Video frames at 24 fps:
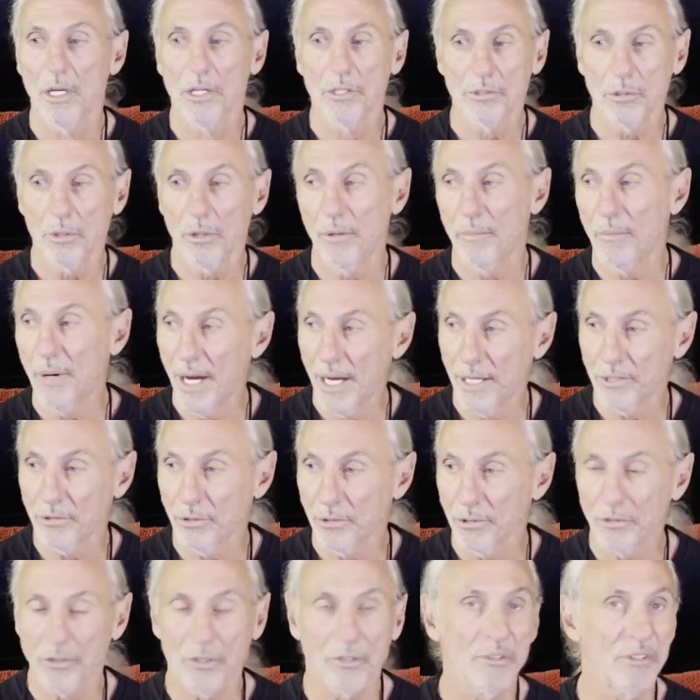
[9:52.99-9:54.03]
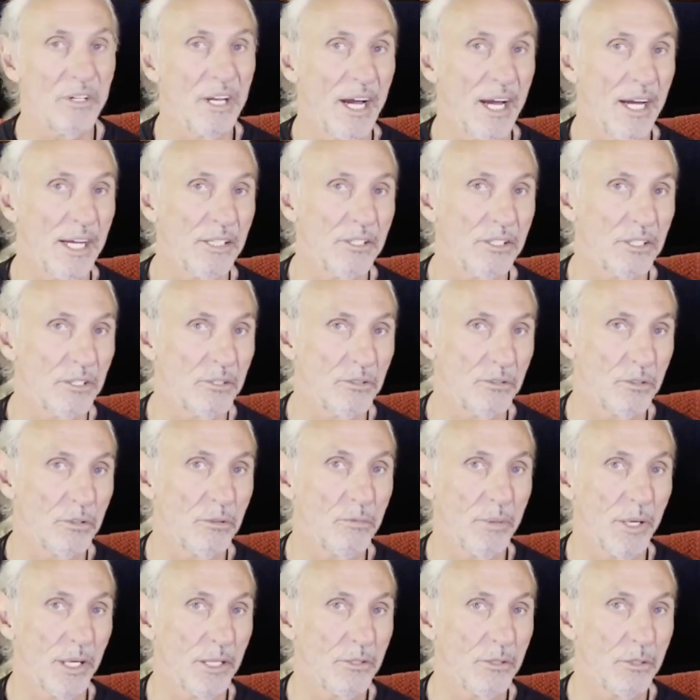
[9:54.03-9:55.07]
So our modules are nice. They're two
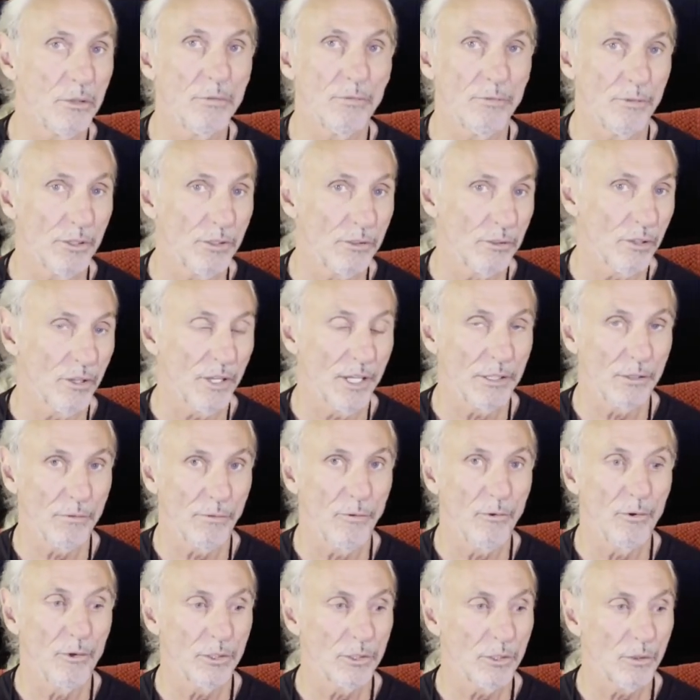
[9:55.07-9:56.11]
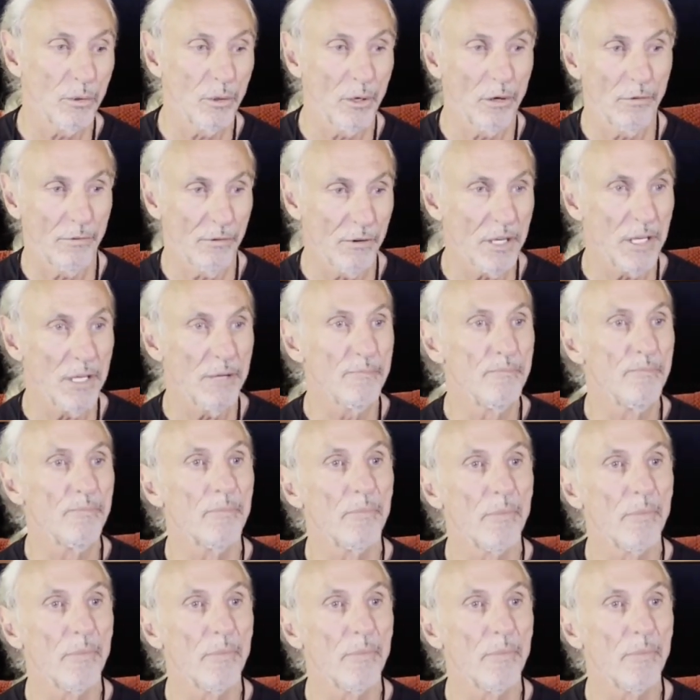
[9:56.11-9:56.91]
by two foot, so that's four square feet.